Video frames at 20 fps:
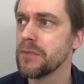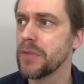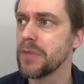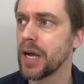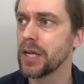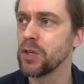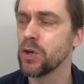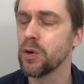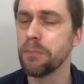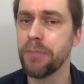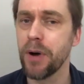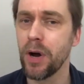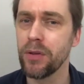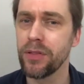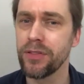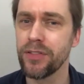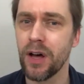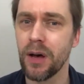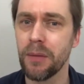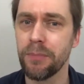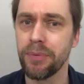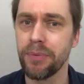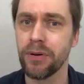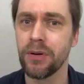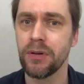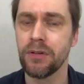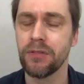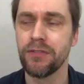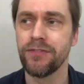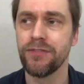you're both up
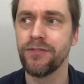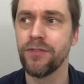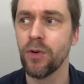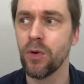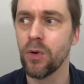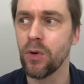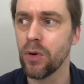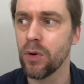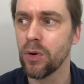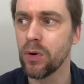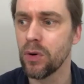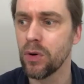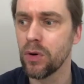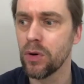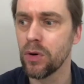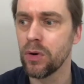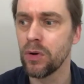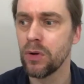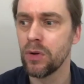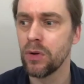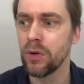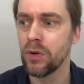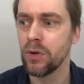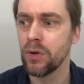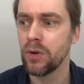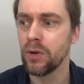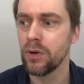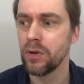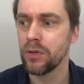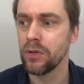for
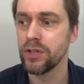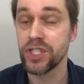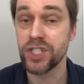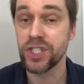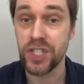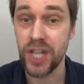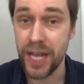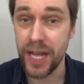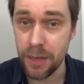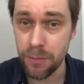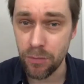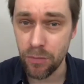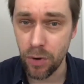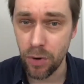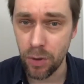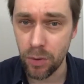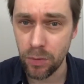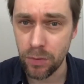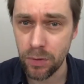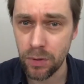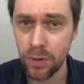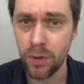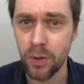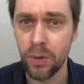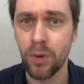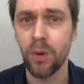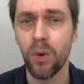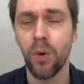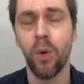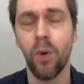the same role,
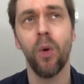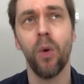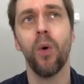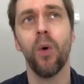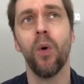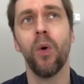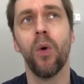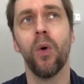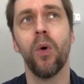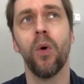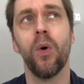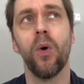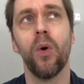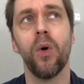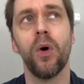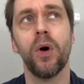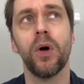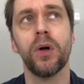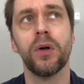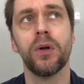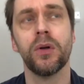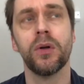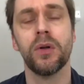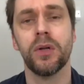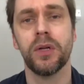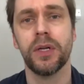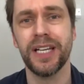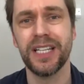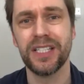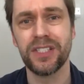or
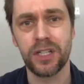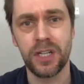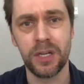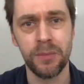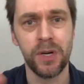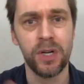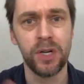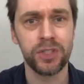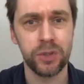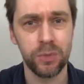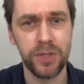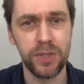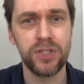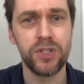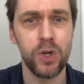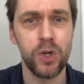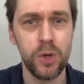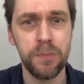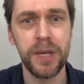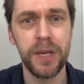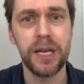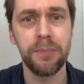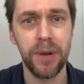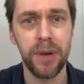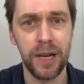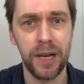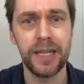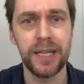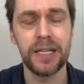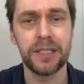it's a commercial with two
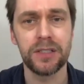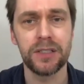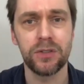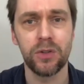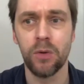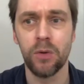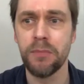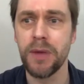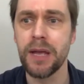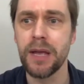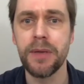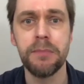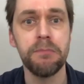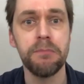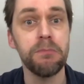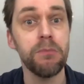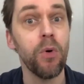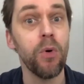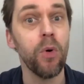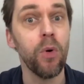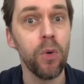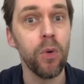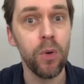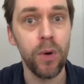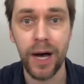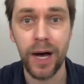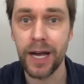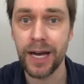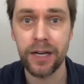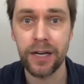people in it, or maybe more.
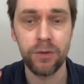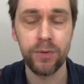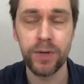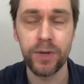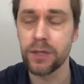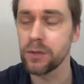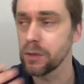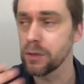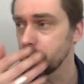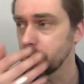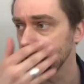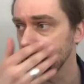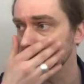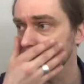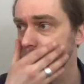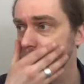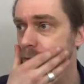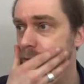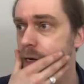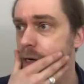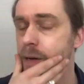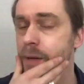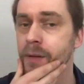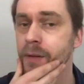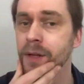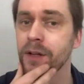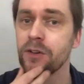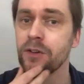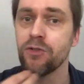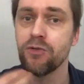I had a recall once for a
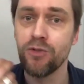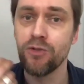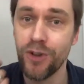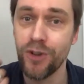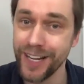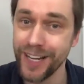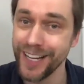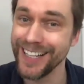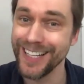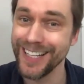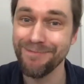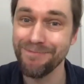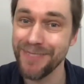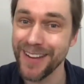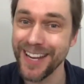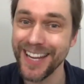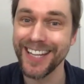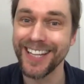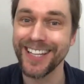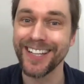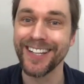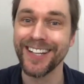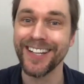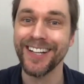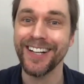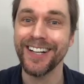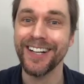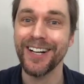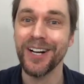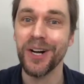really big
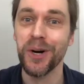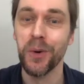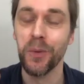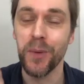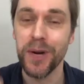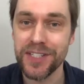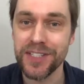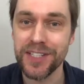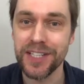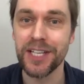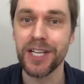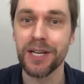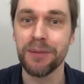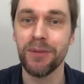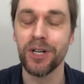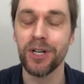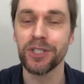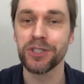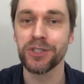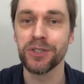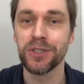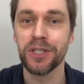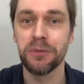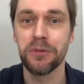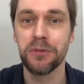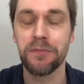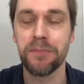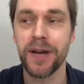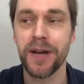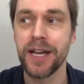whiskey commercial that would
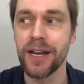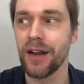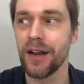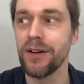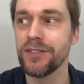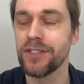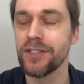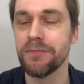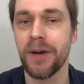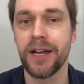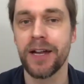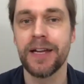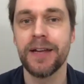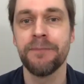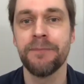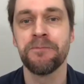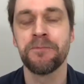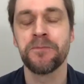have paid loads of money.